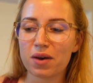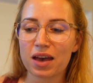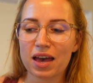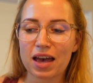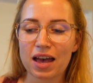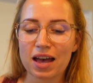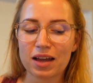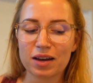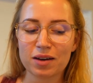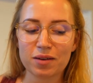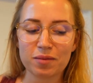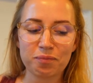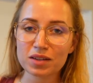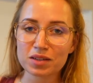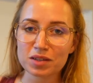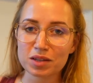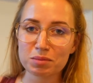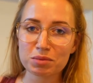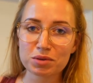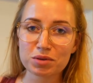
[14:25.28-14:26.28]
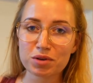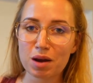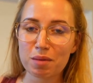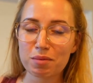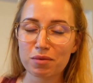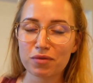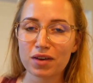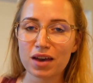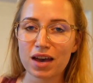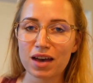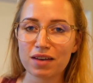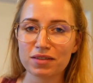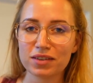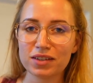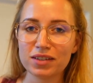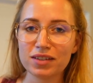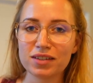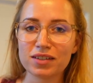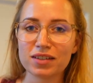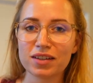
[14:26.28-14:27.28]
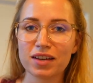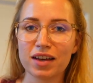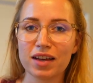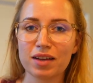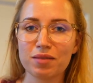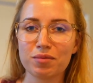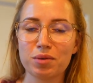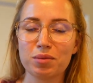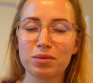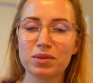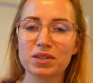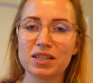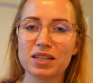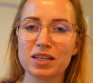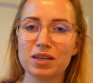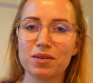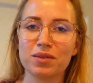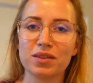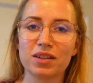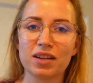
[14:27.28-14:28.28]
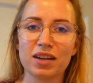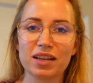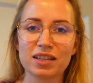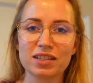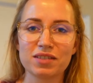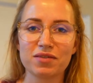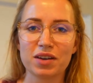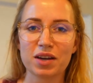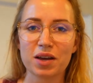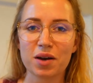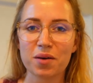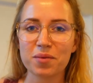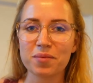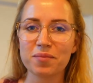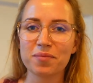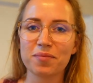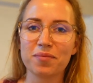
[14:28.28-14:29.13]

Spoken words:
and subscribe if you haven't. And we will see you in the next video.